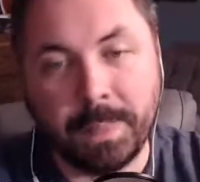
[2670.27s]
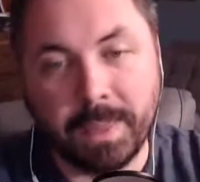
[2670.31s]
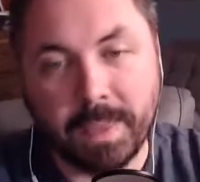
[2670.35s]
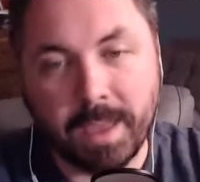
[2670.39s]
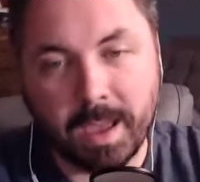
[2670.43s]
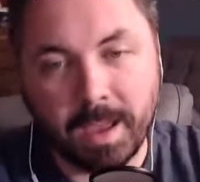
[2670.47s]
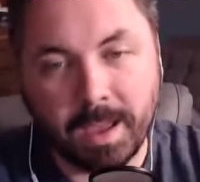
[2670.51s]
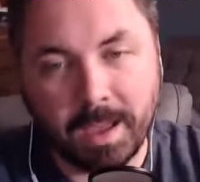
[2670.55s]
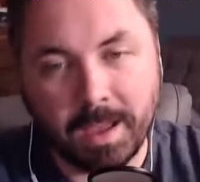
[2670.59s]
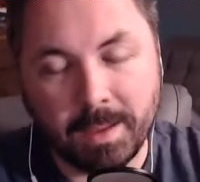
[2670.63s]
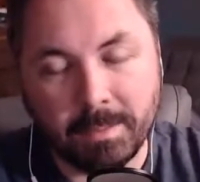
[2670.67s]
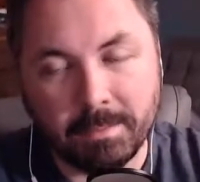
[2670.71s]

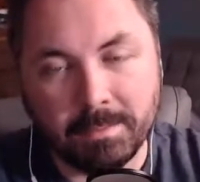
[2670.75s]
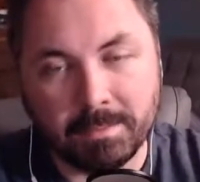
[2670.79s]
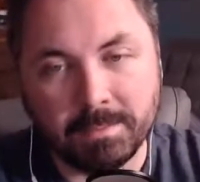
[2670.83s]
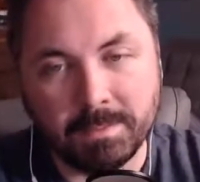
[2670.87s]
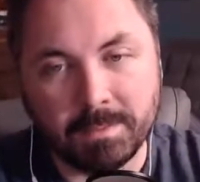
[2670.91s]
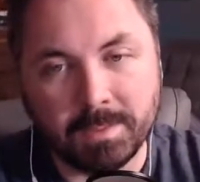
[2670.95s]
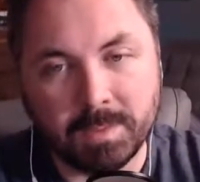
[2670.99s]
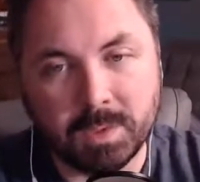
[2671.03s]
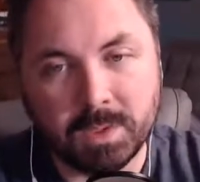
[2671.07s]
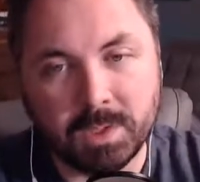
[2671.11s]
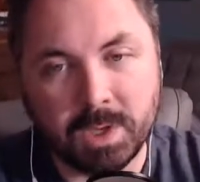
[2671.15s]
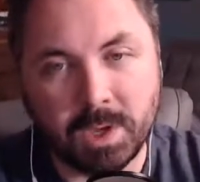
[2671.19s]

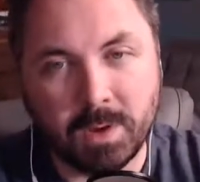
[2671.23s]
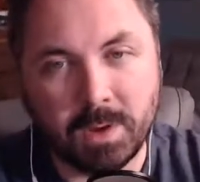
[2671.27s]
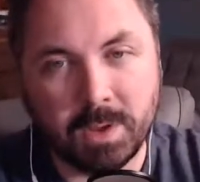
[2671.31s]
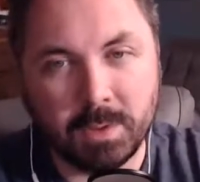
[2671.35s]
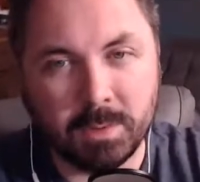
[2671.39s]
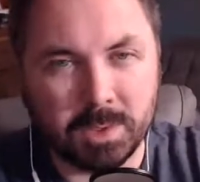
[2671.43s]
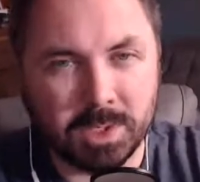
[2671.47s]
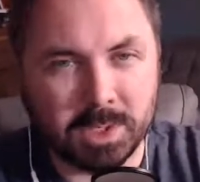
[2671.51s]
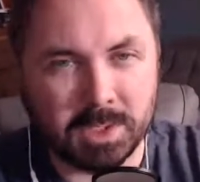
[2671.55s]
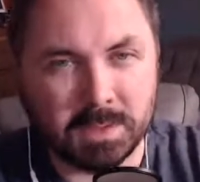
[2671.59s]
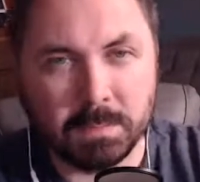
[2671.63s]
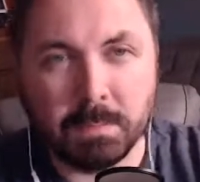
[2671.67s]
So it
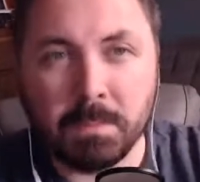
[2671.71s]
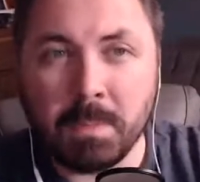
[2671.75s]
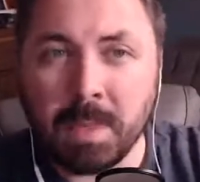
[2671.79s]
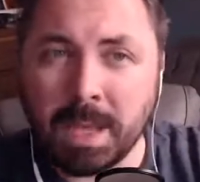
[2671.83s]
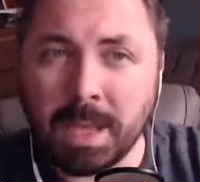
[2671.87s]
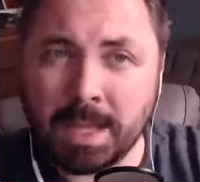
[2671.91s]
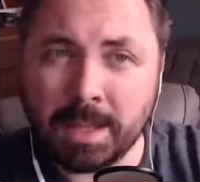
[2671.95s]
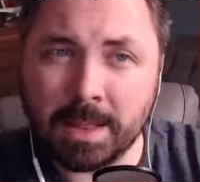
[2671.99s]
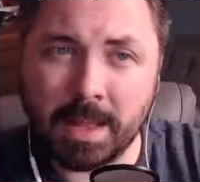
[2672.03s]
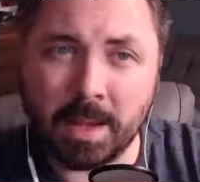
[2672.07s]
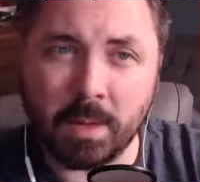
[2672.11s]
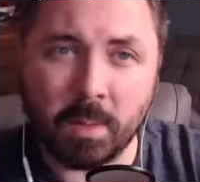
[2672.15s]
was just
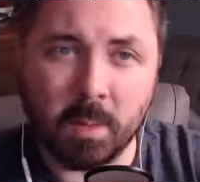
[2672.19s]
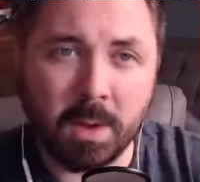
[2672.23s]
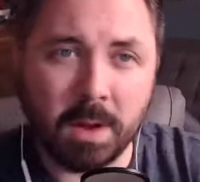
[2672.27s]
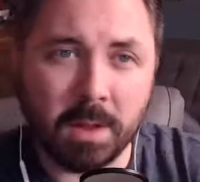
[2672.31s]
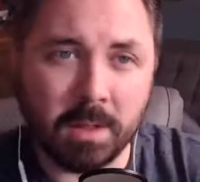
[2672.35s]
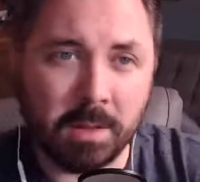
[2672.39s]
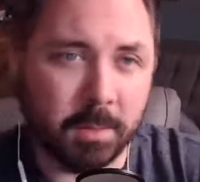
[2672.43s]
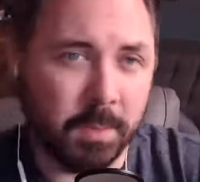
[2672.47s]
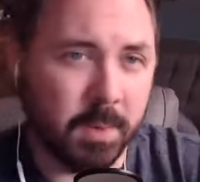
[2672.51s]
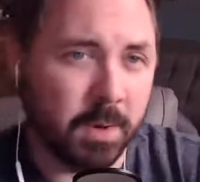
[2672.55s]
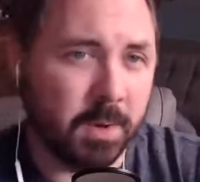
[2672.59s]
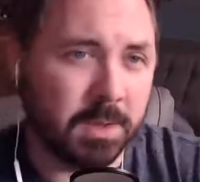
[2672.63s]
me and like one
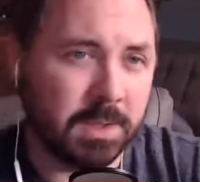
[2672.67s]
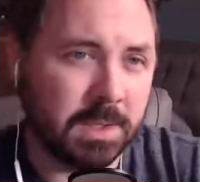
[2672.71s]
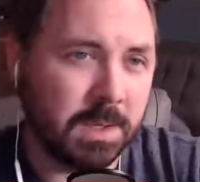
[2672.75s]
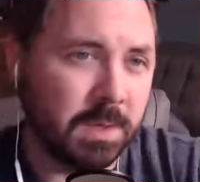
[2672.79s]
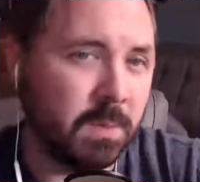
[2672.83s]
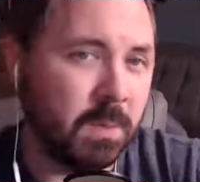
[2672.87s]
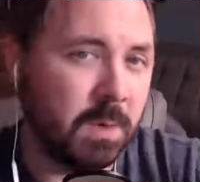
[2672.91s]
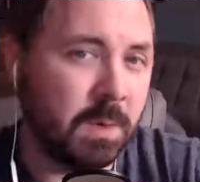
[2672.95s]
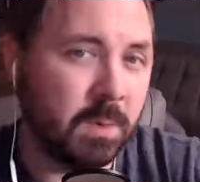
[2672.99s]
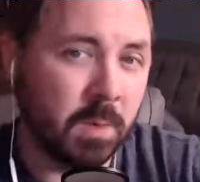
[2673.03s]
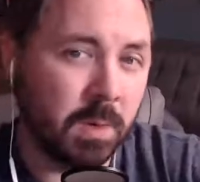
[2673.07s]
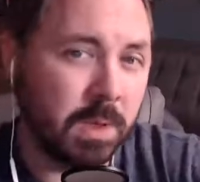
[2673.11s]
other
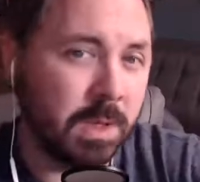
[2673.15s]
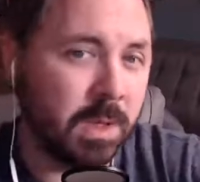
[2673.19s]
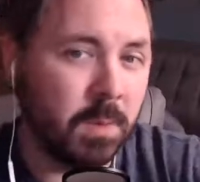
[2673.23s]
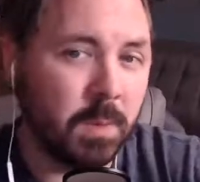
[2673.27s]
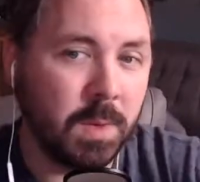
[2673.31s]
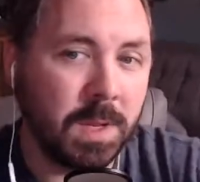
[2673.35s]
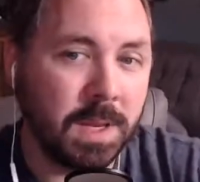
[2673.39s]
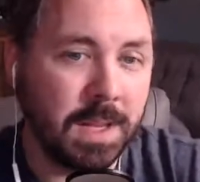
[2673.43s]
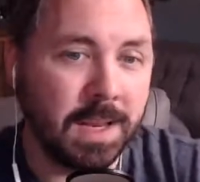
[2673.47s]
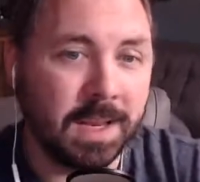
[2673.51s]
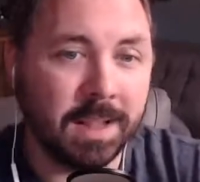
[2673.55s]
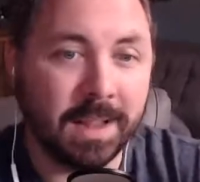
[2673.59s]
person when really
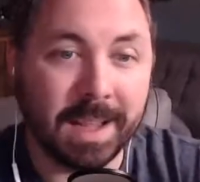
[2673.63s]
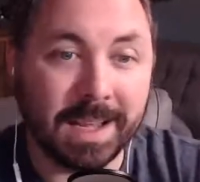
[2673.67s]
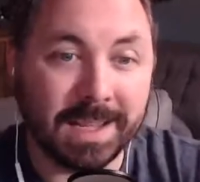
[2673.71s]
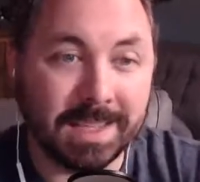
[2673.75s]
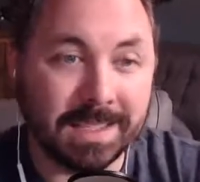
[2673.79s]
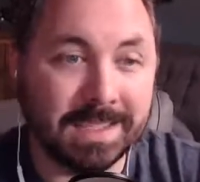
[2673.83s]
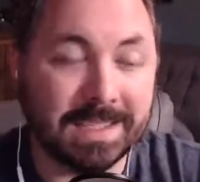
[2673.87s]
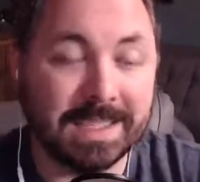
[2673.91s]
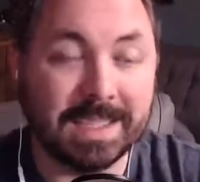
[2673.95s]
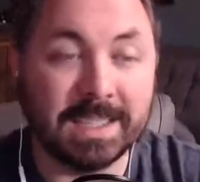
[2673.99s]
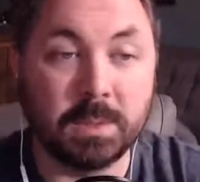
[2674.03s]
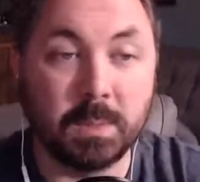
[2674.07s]
we needed like
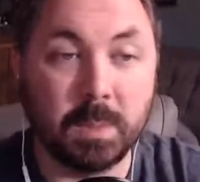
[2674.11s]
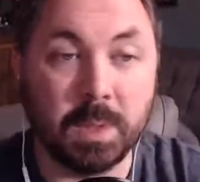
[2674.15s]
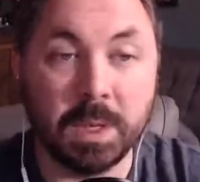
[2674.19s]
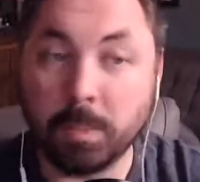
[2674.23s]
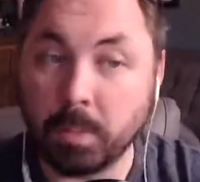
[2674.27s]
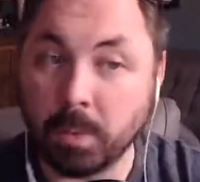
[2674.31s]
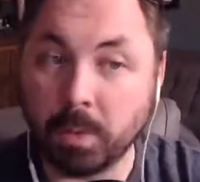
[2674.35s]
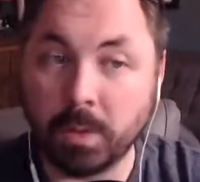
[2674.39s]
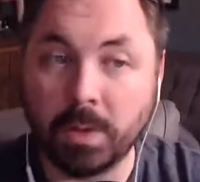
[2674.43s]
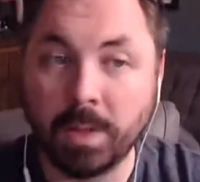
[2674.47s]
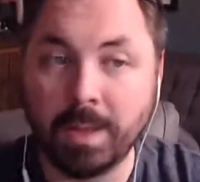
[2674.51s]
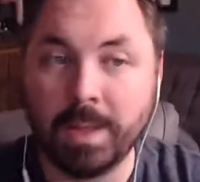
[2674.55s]
6
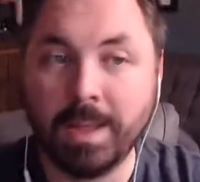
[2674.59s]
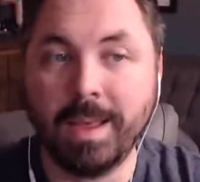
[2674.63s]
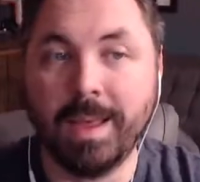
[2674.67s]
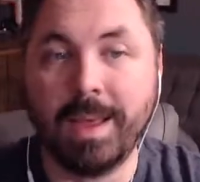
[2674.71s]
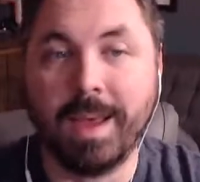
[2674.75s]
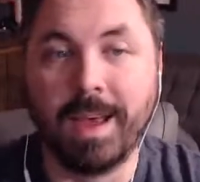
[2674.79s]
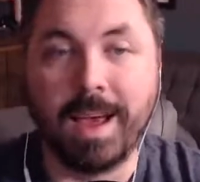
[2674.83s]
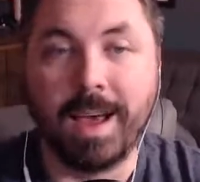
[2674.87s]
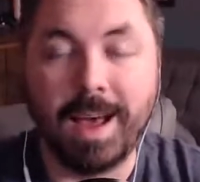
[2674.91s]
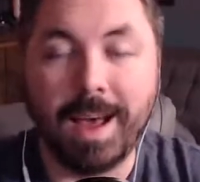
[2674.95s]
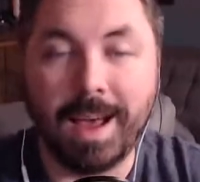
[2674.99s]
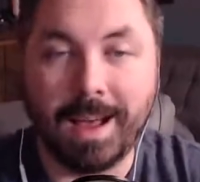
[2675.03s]
people
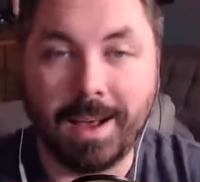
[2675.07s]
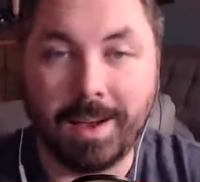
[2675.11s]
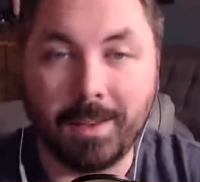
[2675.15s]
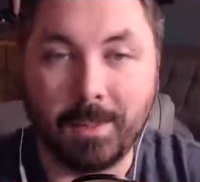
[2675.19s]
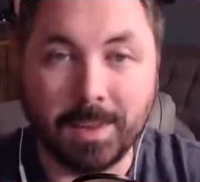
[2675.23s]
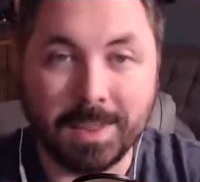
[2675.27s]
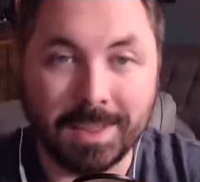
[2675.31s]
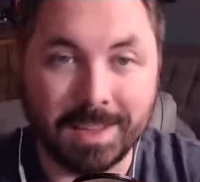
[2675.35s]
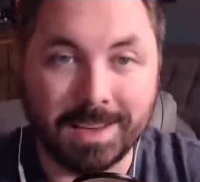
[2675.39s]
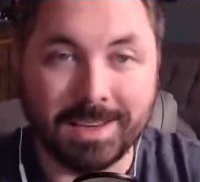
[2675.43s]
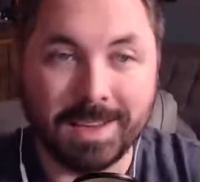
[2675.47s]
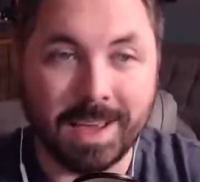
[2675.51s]

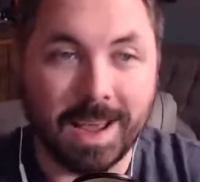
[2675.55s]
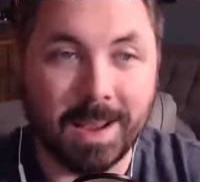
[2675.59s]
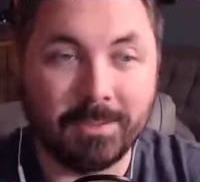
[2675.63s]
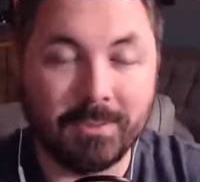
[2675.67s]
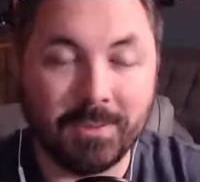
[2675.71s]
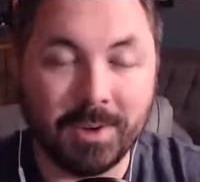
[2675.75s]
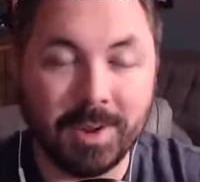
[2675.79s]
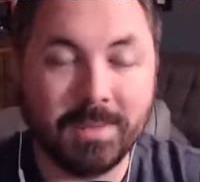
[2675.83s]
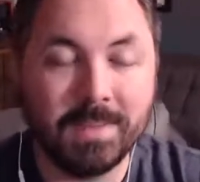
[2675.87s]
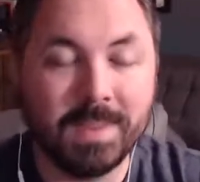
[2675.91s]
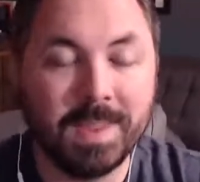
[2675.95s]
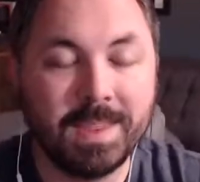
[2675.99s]
with the time
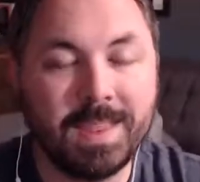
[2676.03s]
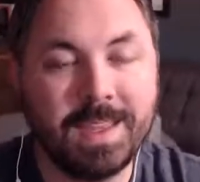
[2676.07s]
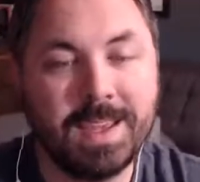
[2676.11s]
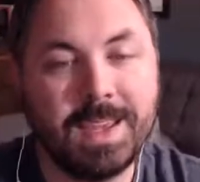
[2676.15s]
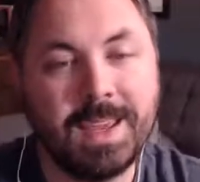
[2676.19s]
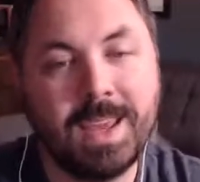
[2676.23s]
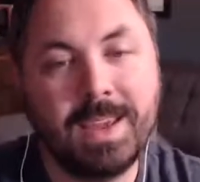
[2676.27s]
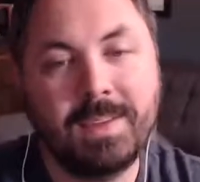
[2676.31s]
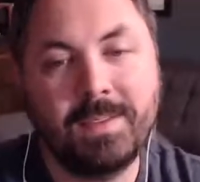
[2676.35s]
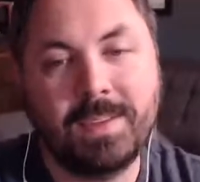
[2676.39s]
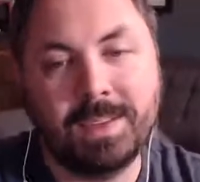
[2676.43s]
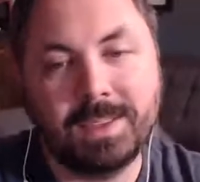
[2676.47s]
frame that they
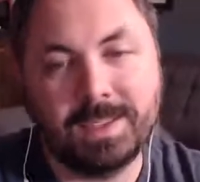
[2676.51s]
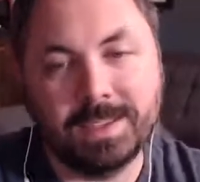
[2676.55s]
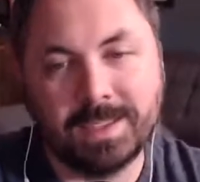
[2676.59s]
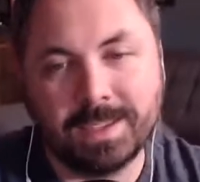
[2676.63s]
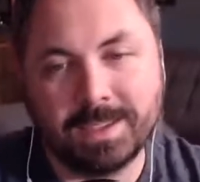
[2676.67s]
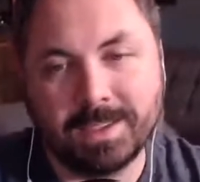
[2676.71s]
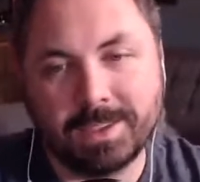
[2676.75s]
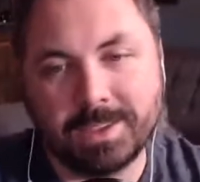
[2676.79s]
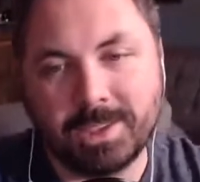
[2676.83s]
gave us.